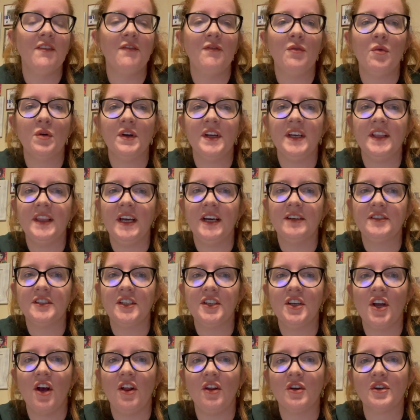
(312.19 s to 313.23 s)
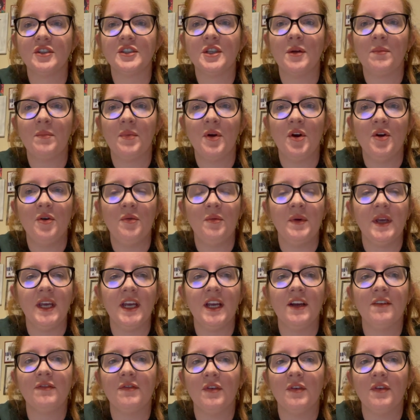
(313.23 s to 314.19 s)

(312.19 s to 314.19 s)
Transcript: $40,000 per week